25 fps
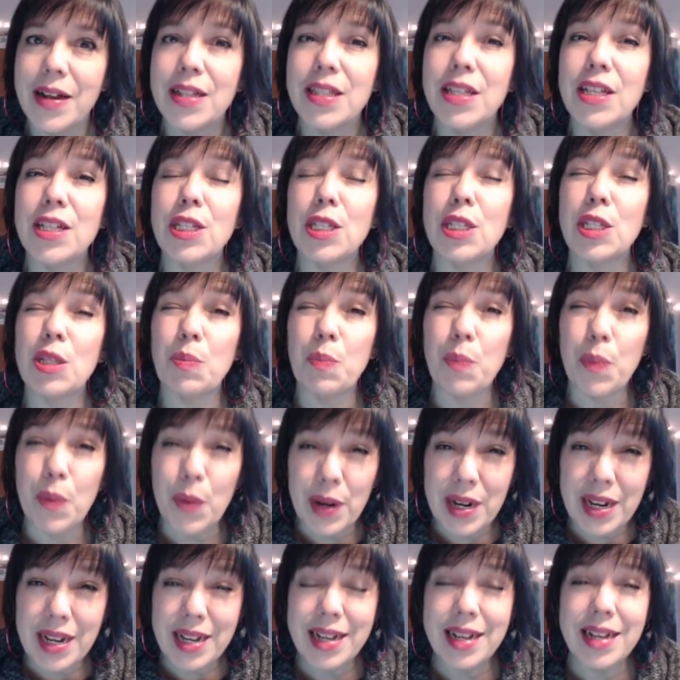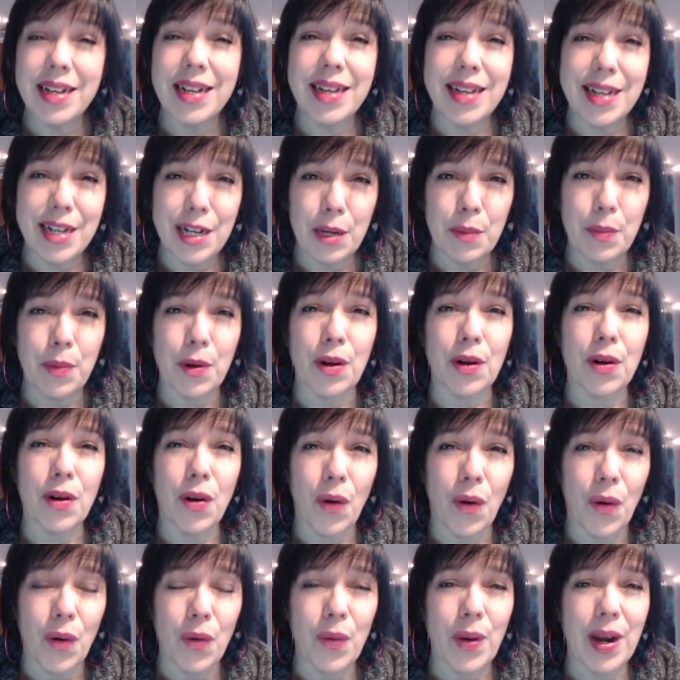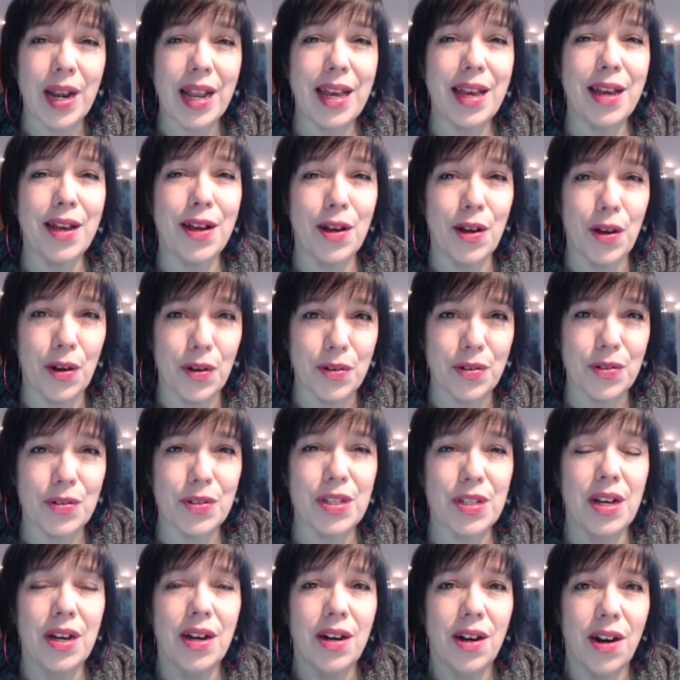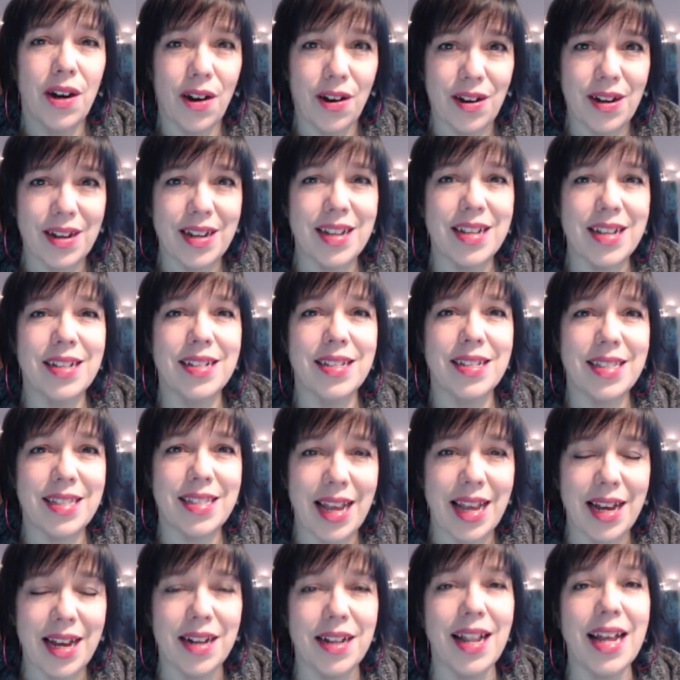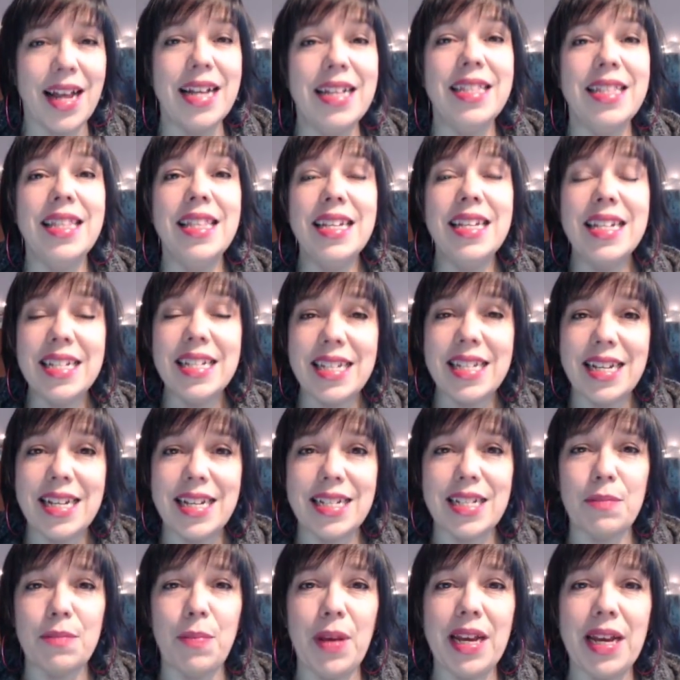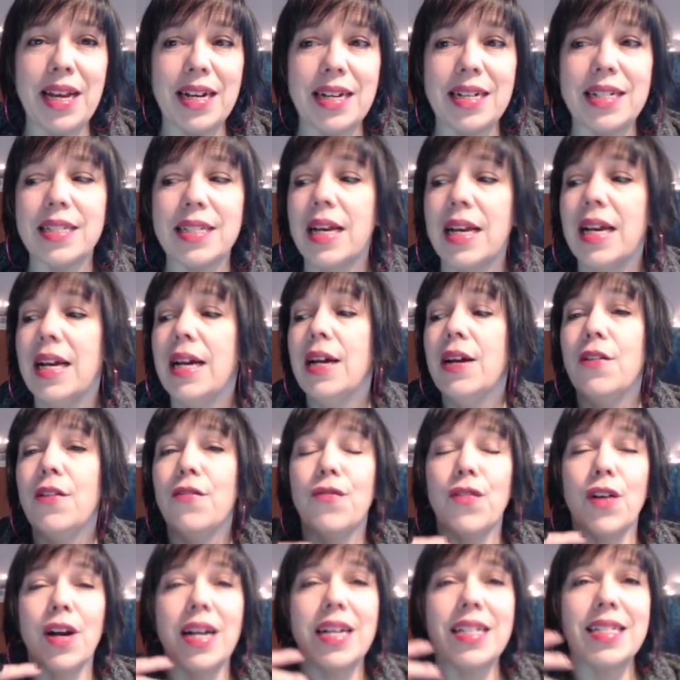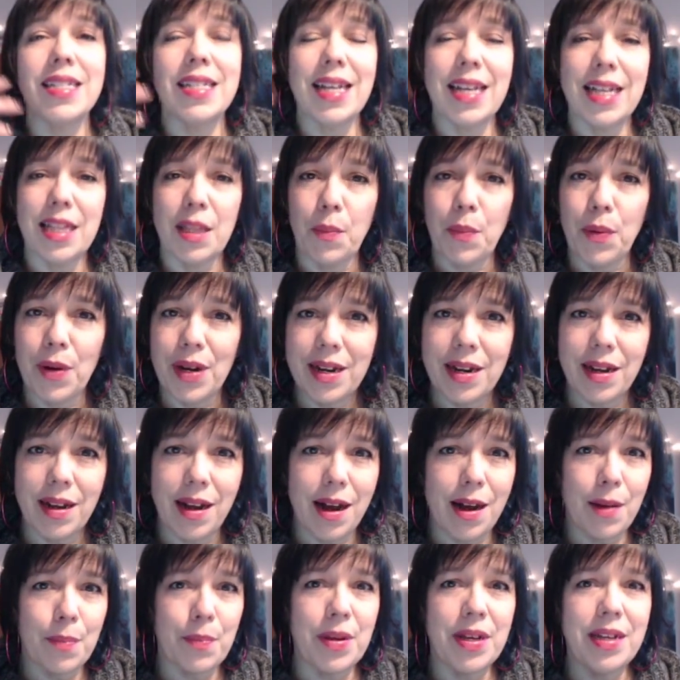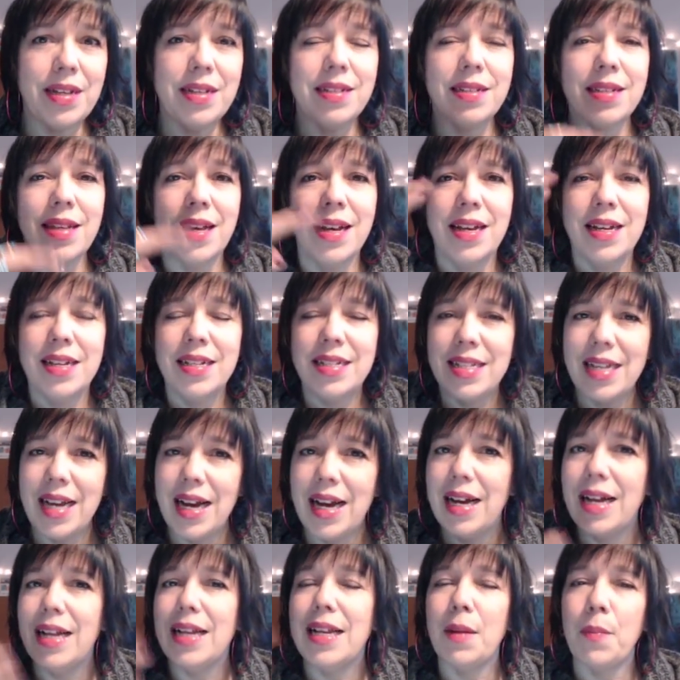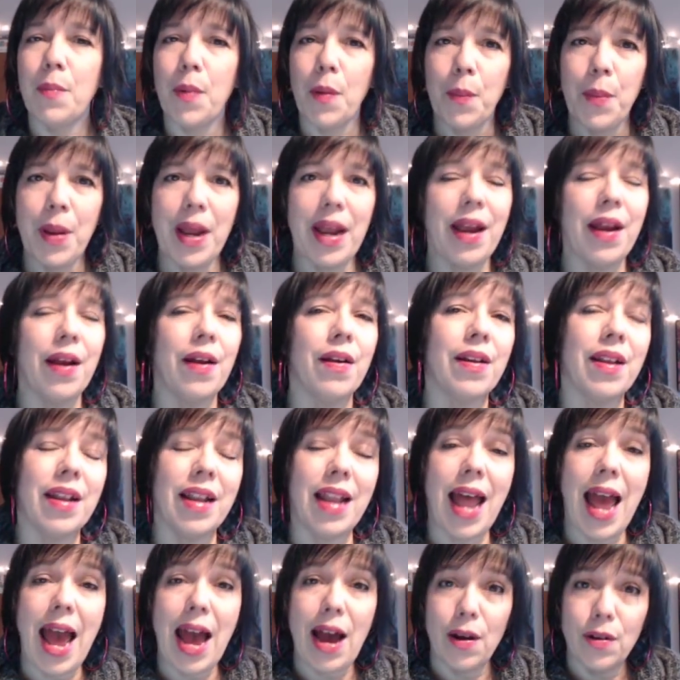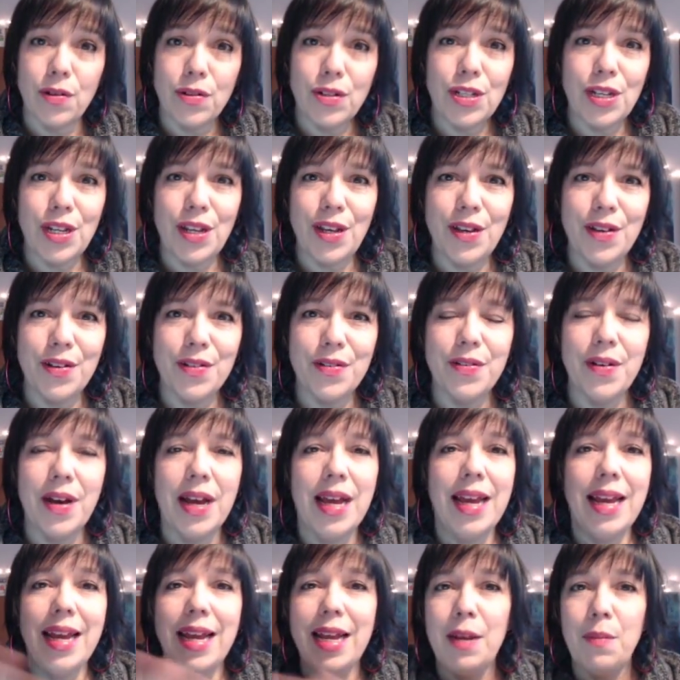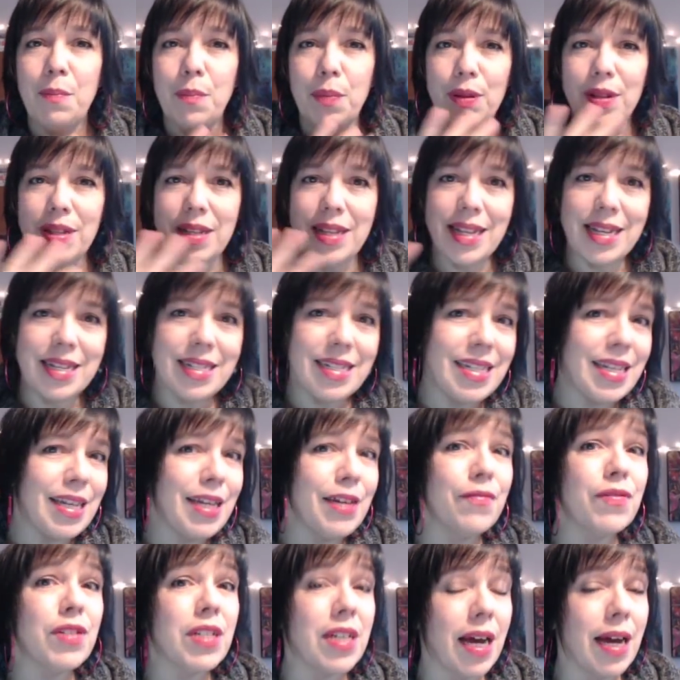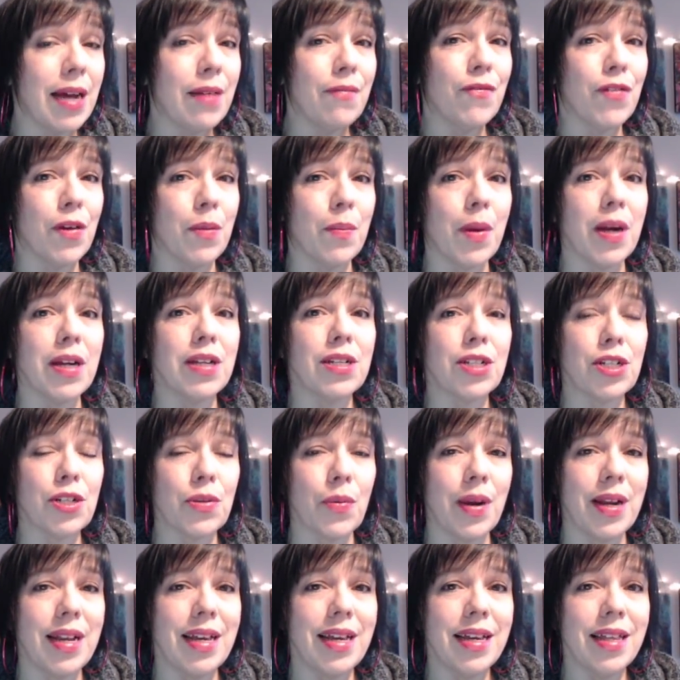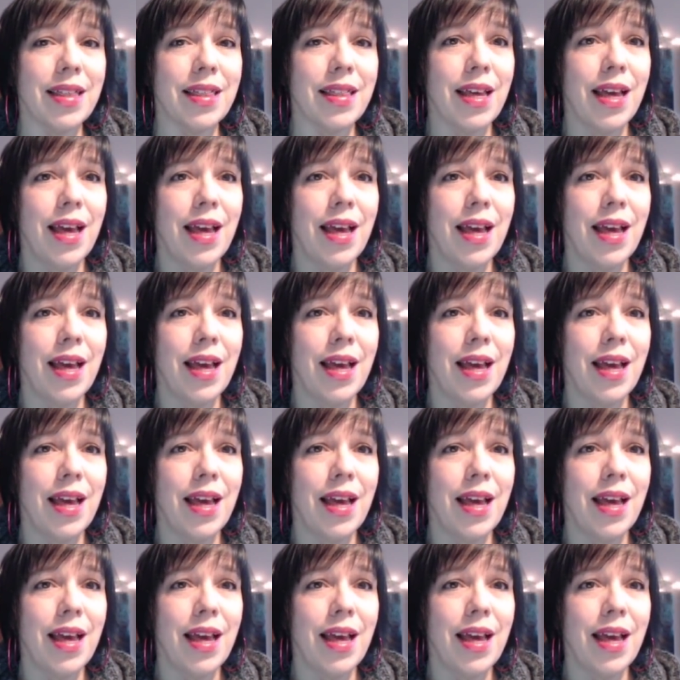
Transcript: the spring yearbook already goes on sale. And this is because for us to get the print copies done and prepared and out to you in plenty of time for March 20th,